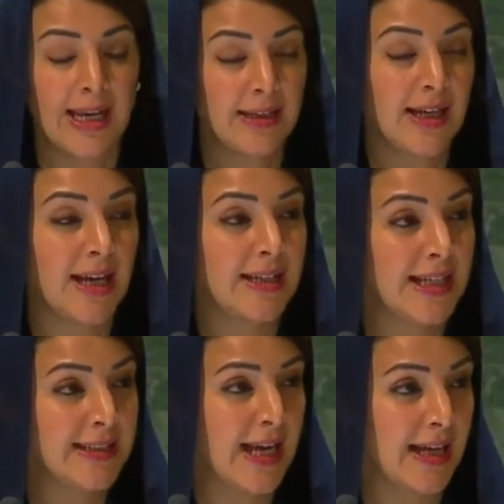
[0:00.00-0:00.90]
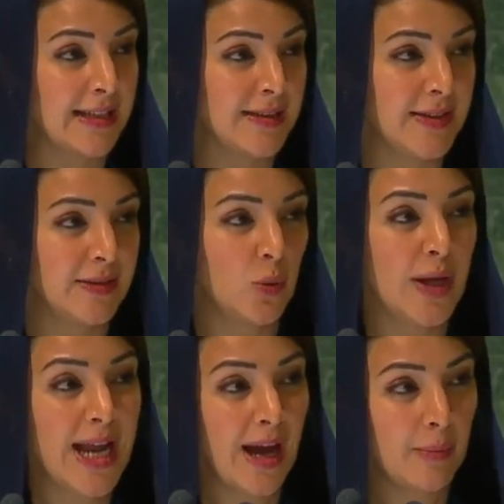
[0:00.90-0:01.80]
We must remain
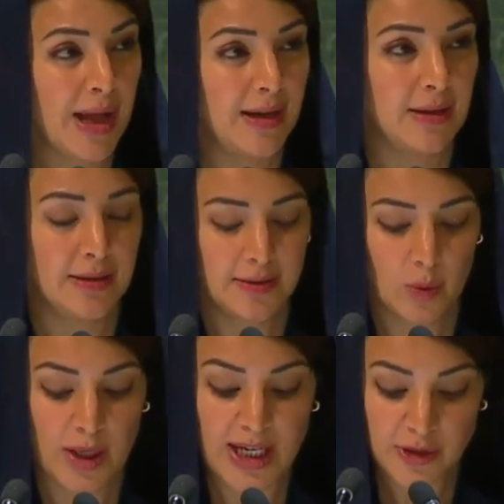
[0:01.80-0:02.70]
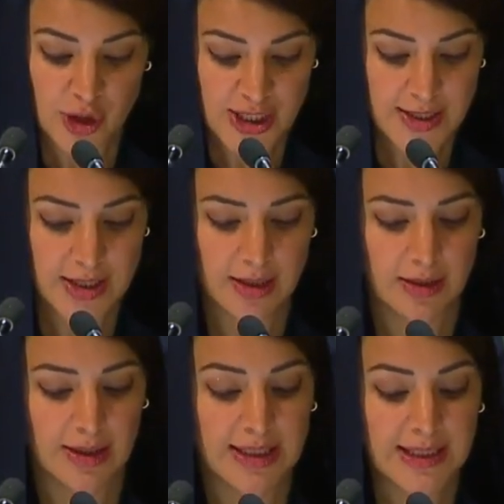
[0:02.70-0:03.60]
united and work
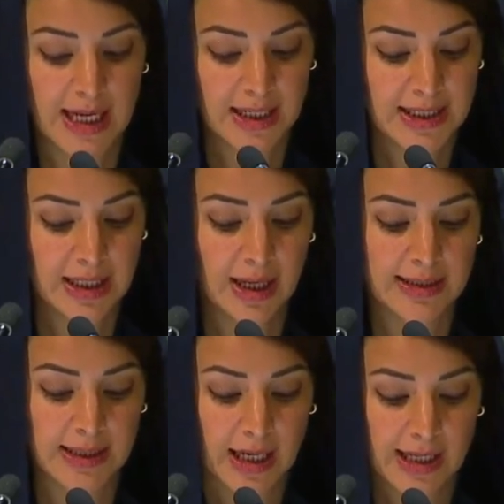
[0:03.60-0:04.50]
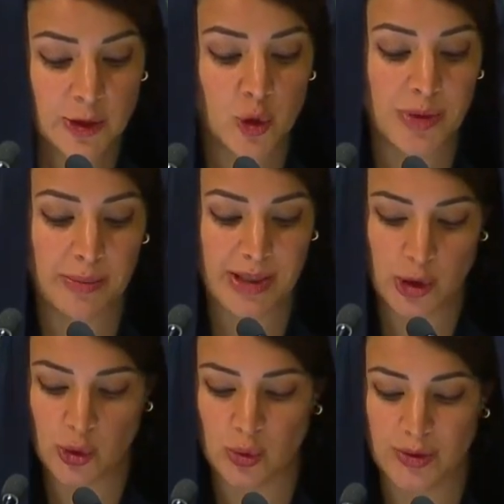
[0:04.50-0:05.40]
together to make
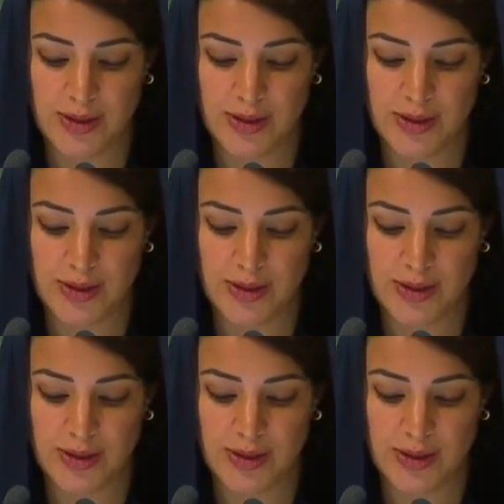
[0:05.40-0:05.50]
progress.